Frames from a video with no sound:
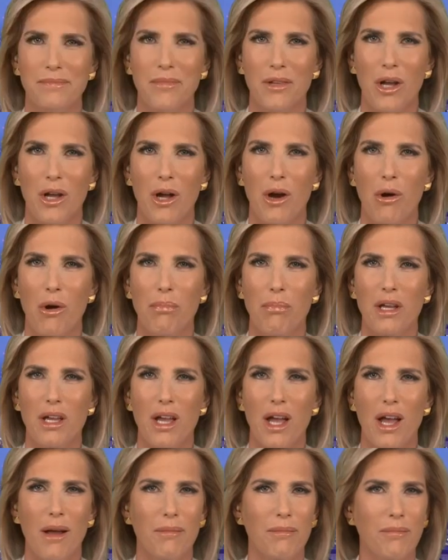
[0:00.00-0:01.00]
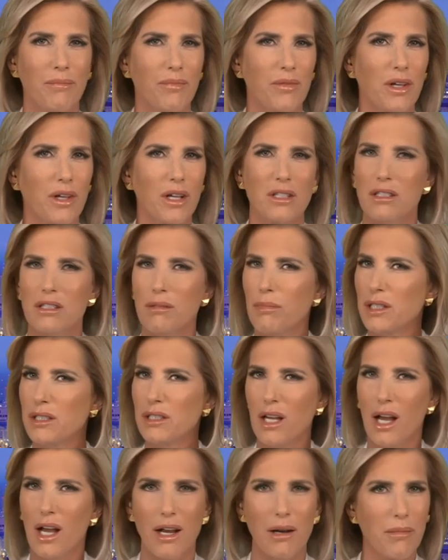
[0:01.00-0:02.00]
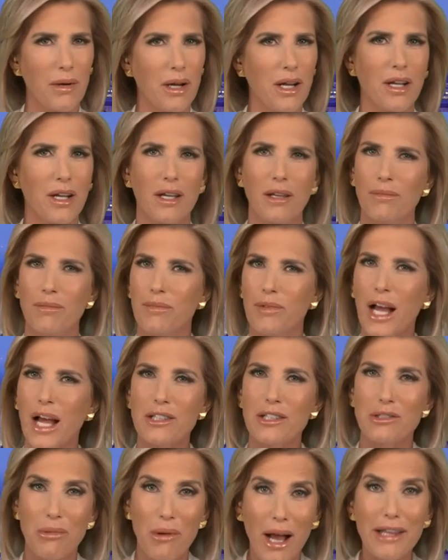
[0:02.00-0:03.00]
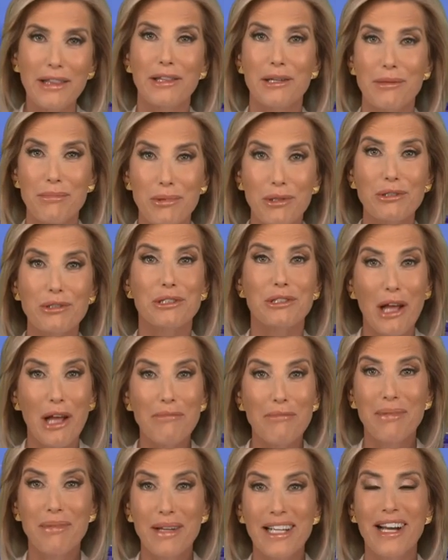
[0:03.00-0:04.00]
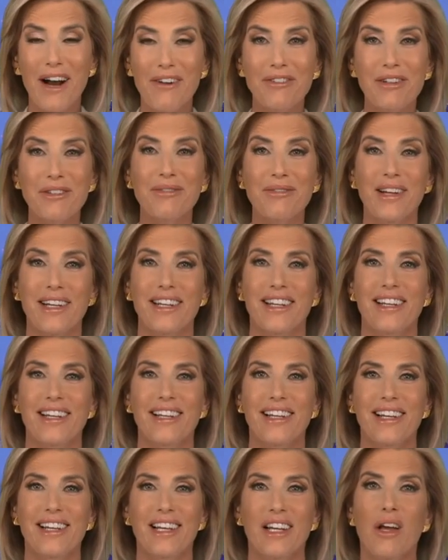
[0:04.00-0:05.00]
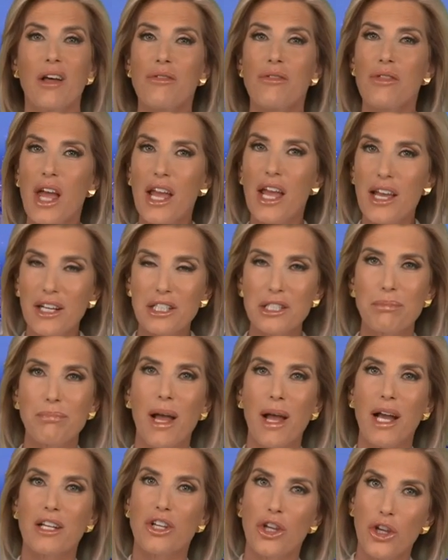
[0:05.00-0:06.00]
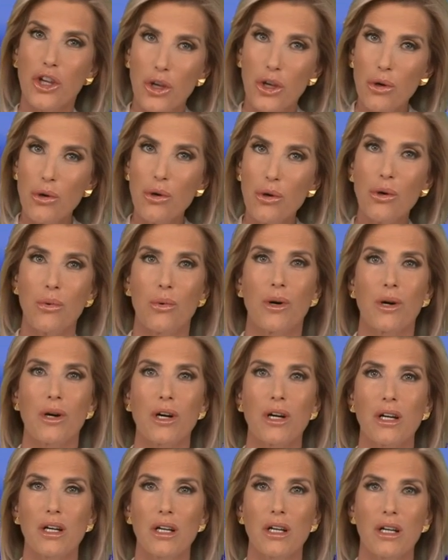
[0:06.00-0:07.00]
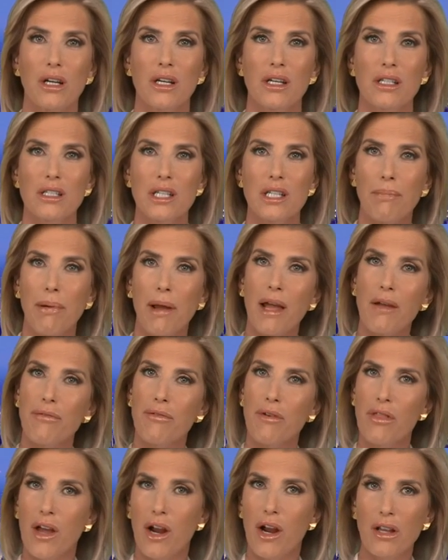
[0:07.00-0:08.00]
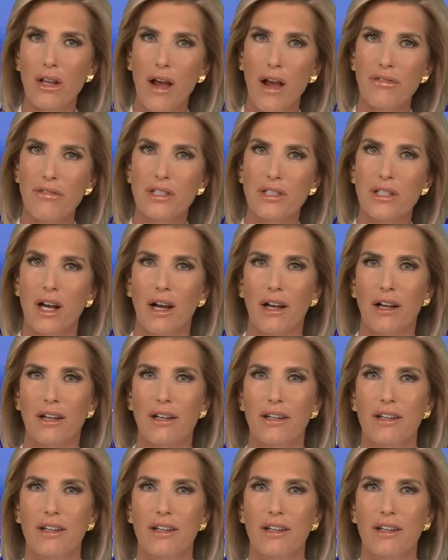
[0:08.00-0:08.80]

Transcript: OPM, it's the best kind of money. That's why liberals love big government. They expect you to work to pay for their lifestyle.